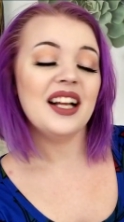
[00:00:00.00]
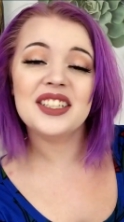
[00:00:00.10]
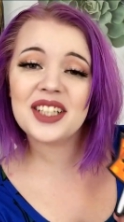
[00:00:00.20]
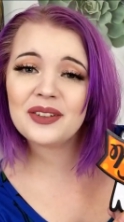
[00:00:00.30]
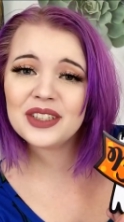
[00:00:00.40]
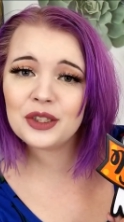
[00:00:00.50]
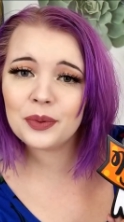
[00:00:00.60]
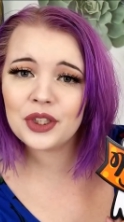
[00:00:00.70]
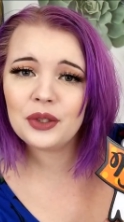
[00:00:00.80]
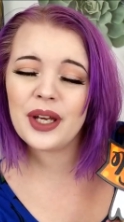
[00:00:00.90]
I just thought it was
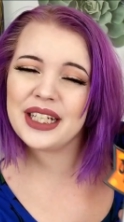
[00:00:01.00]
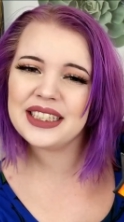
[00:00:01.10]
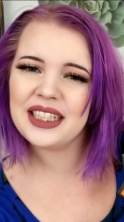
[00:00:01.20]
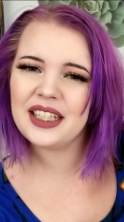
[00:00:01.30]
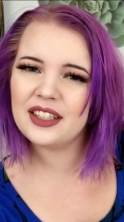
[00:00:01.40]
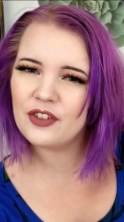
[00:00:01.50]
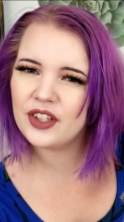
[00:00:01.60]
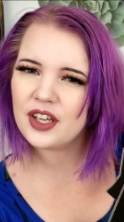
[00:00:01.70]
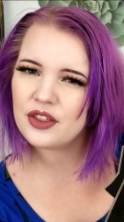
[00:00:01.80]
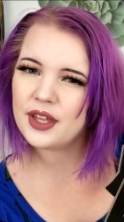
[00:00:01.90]
super cute, and it's
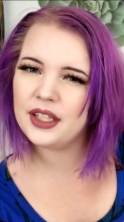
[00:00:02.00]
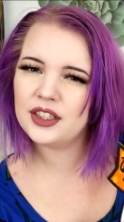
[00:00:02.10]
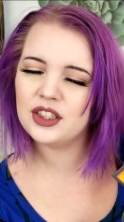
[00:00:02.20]
really thin,